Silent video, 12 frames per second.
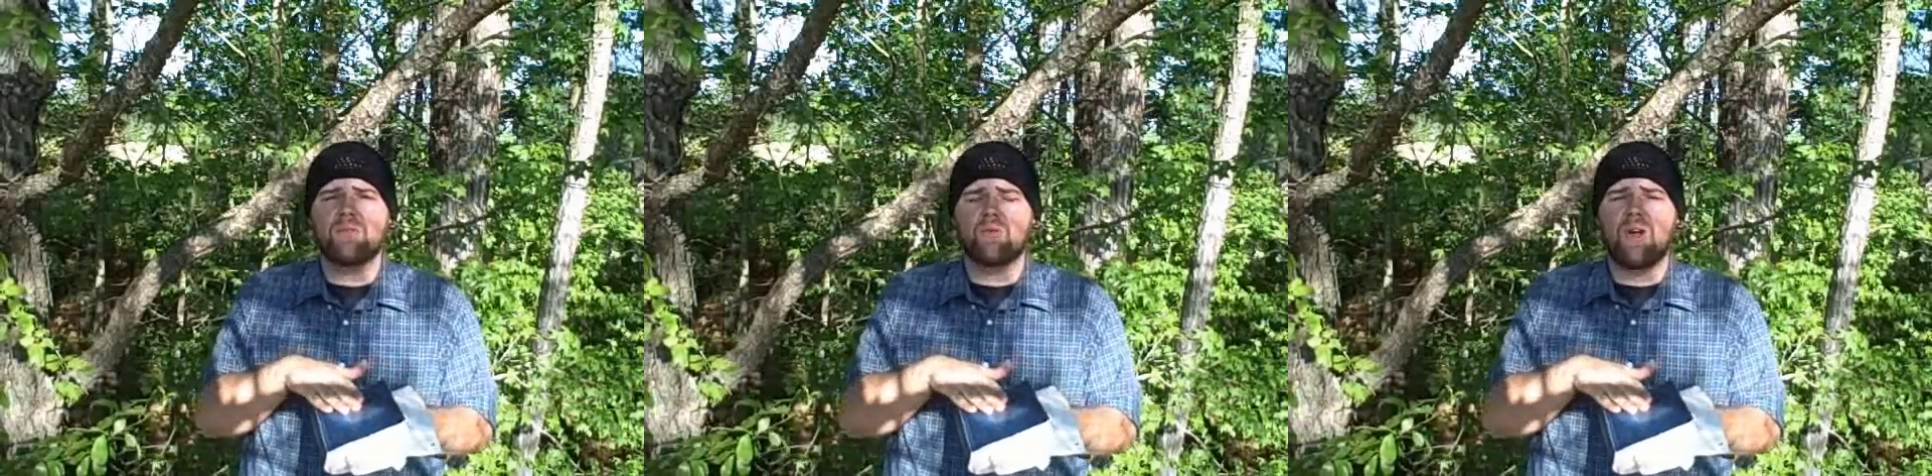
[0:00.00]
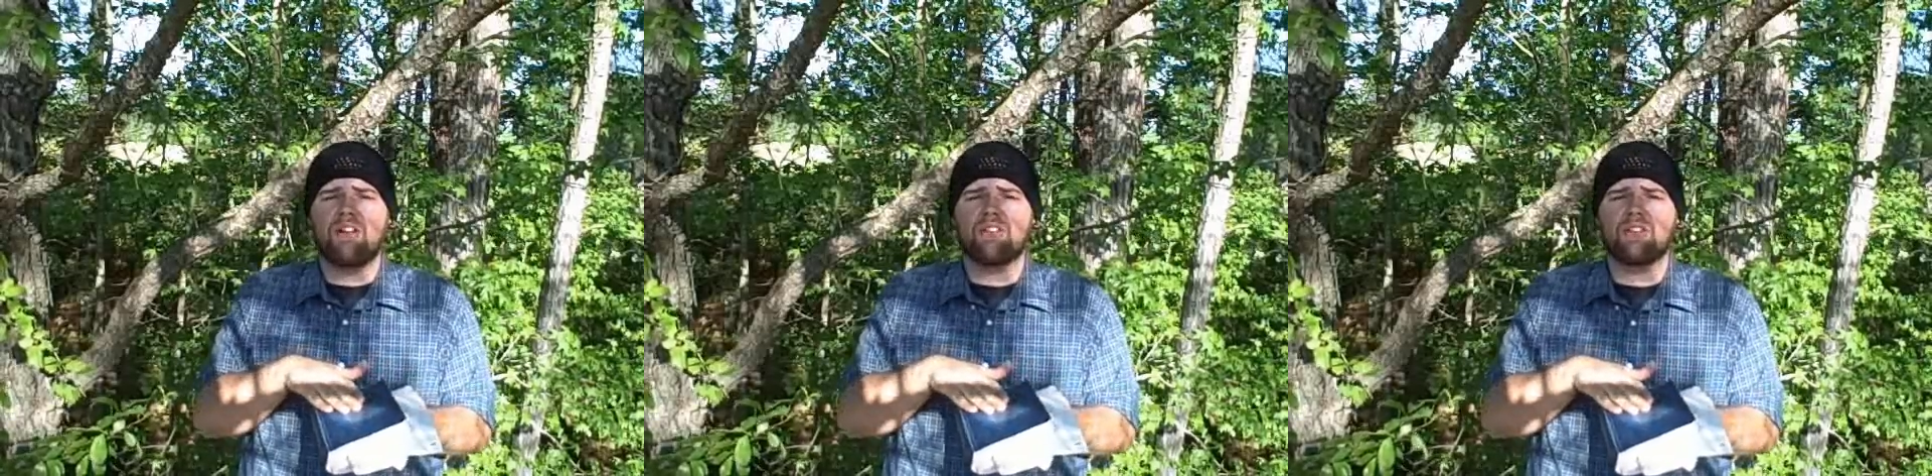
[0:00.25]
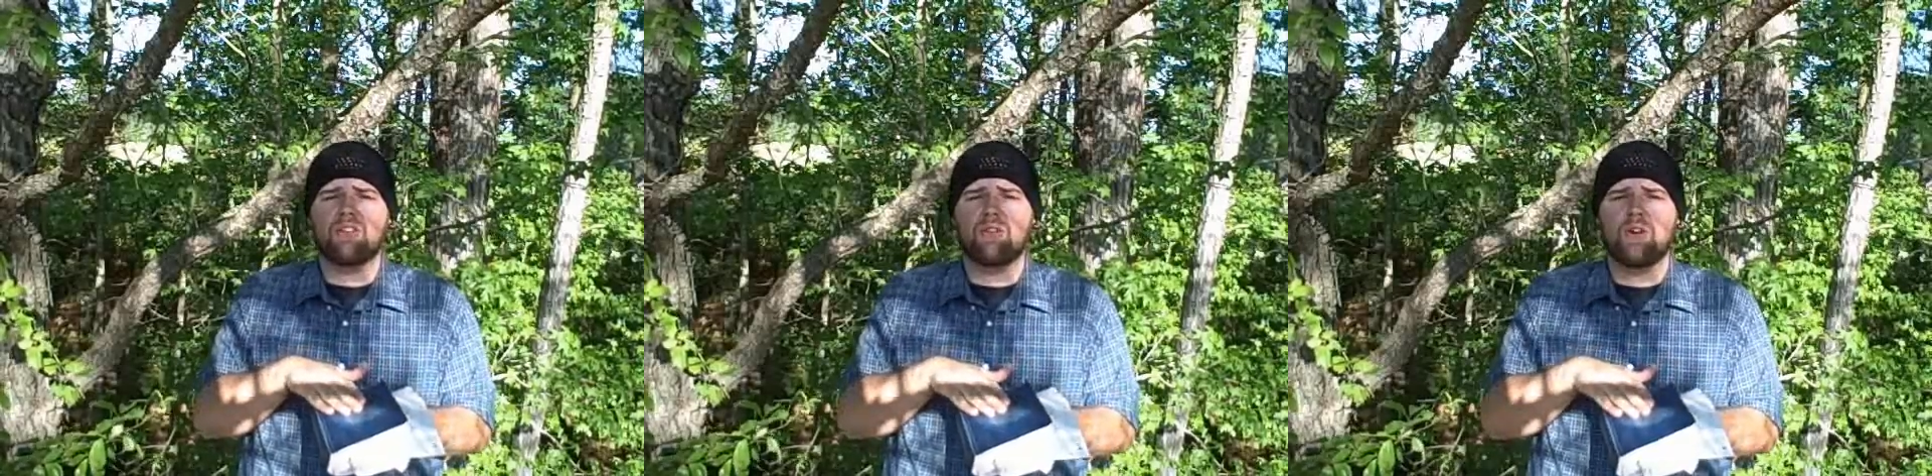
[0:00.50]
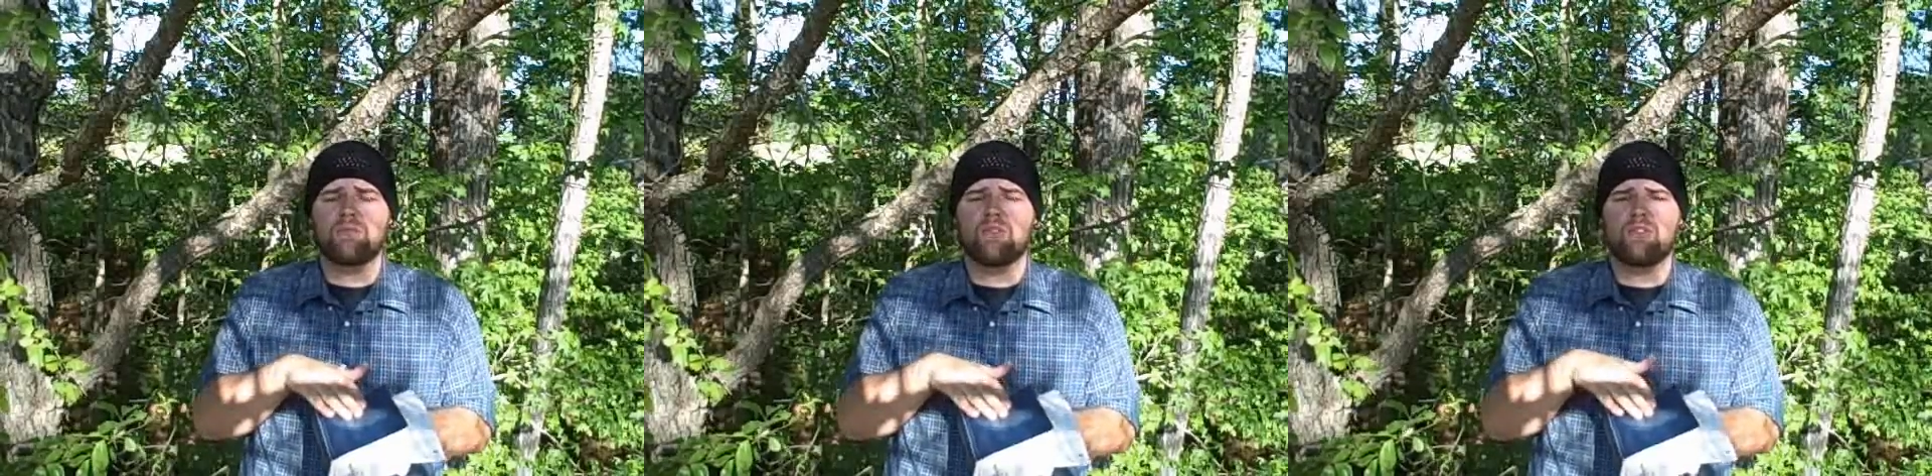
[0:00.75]
throughout the
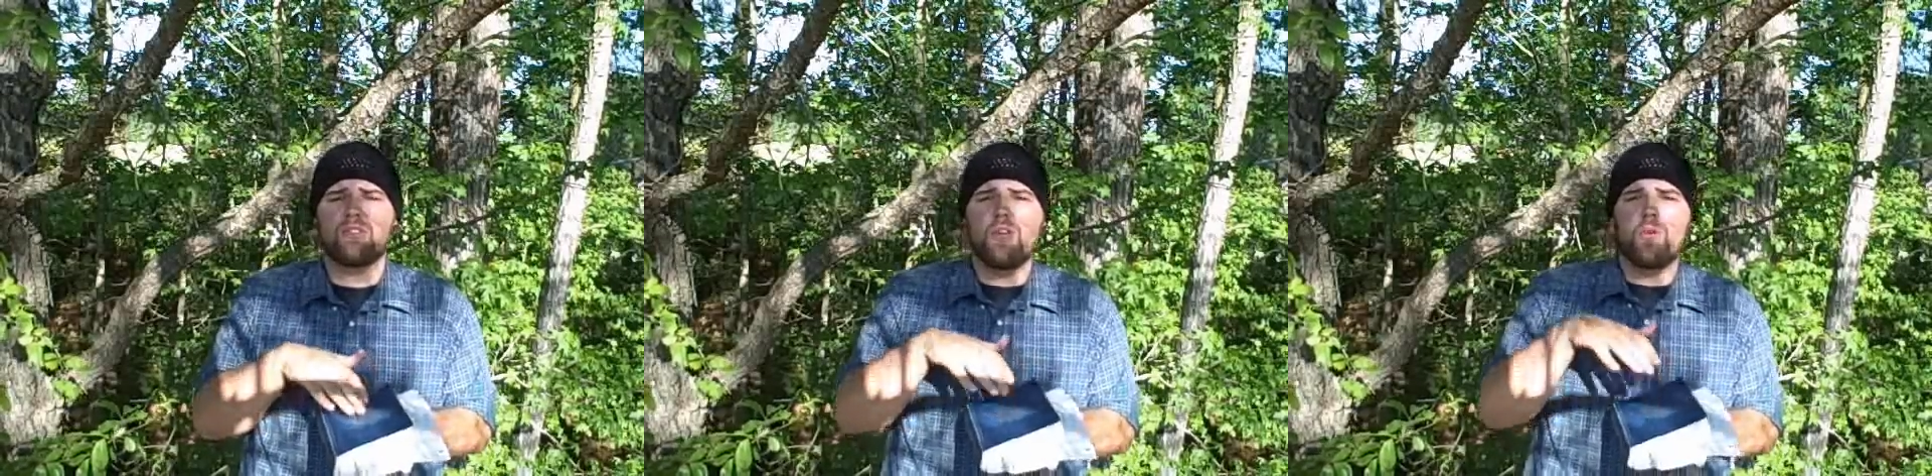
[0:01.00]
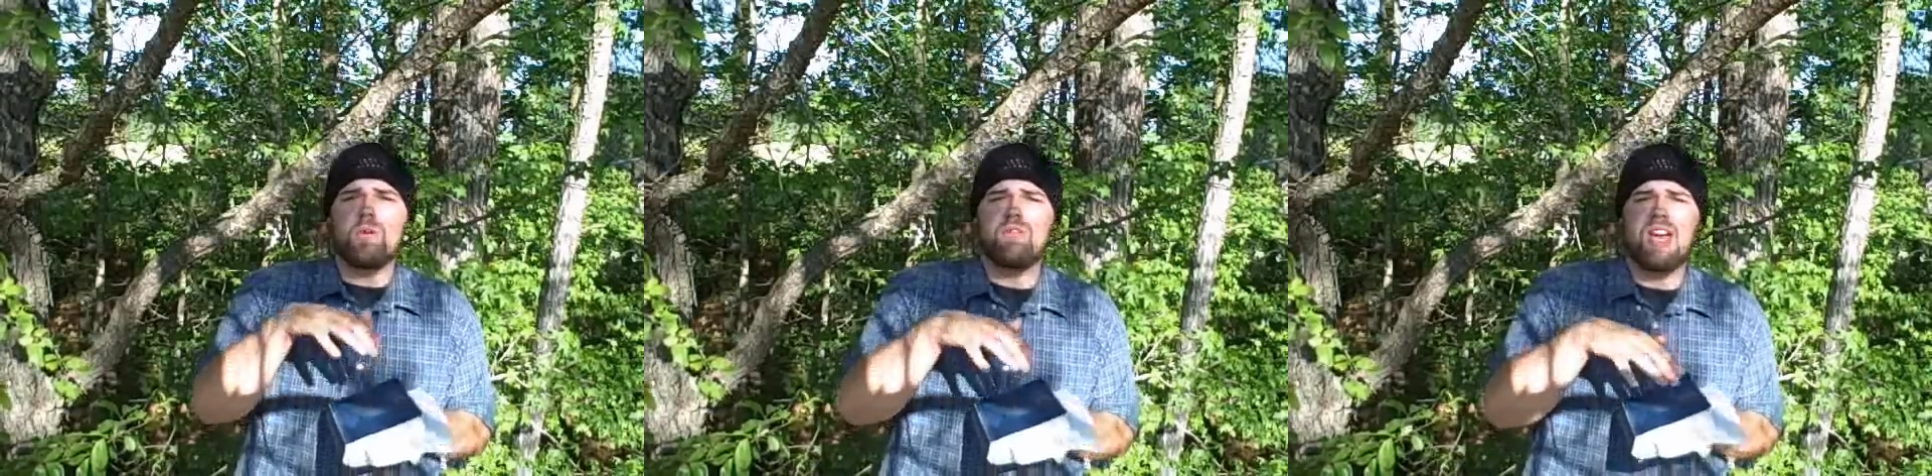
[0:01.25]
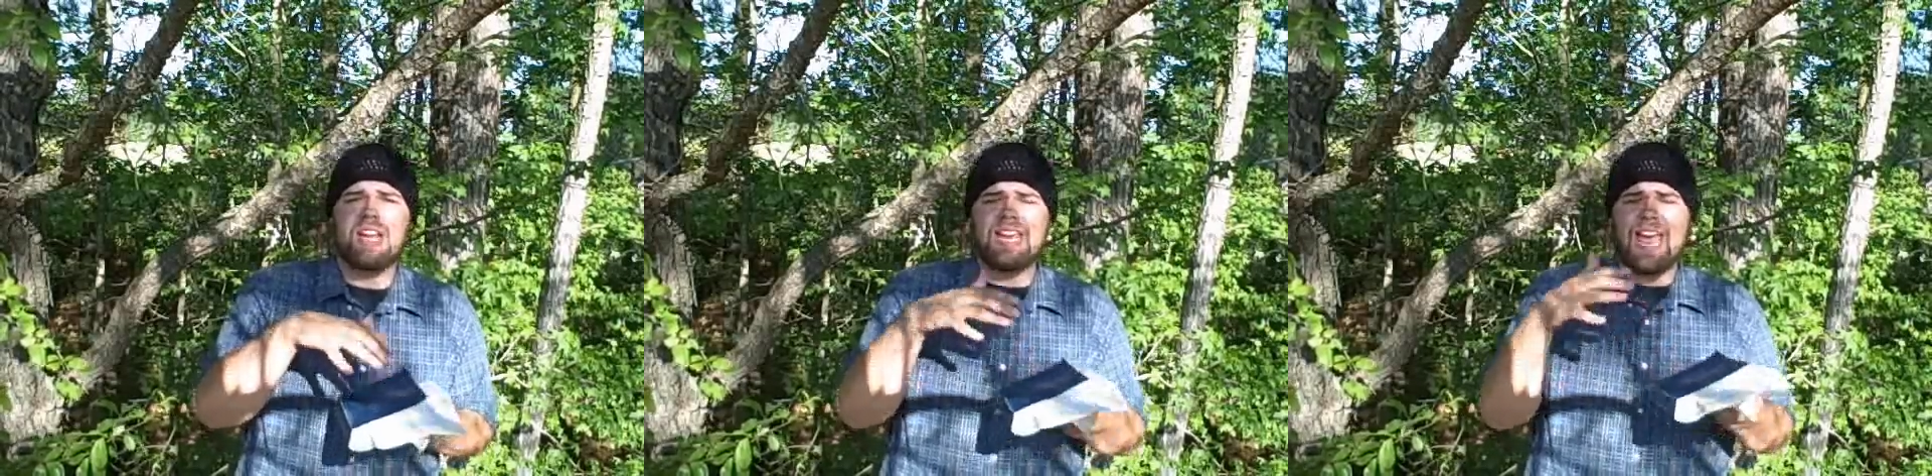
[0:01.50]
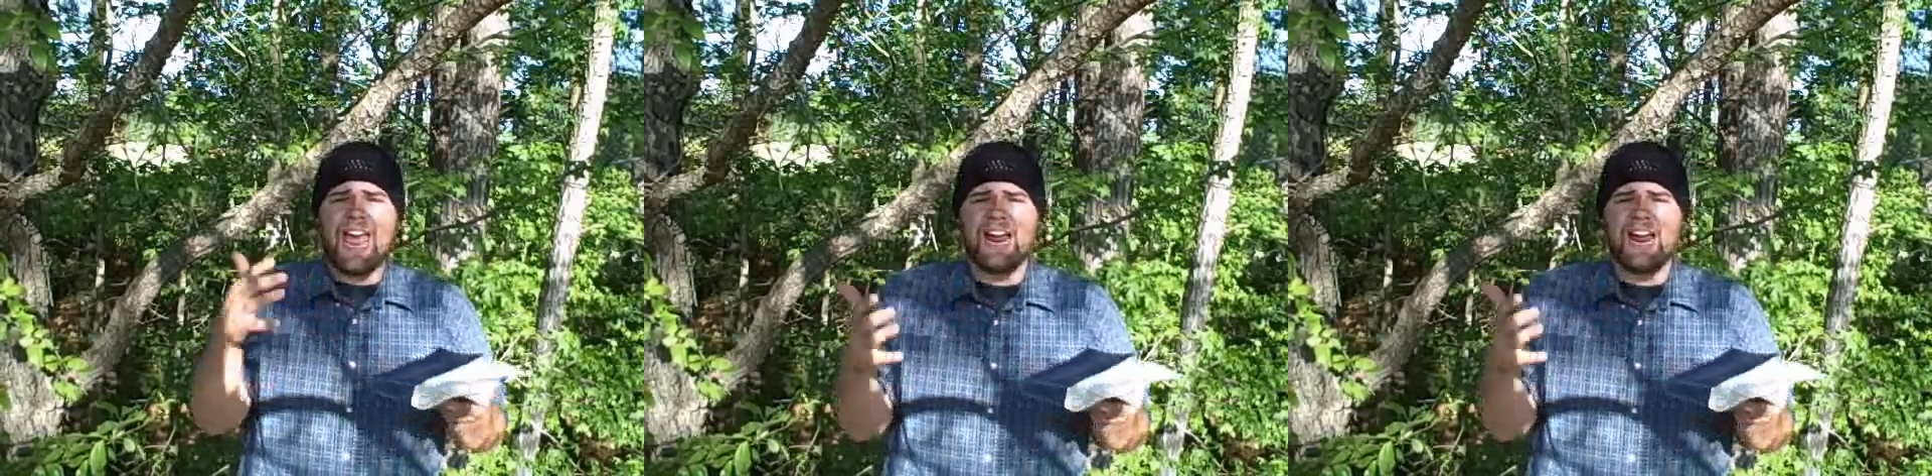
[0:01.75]
scriptures. We've got to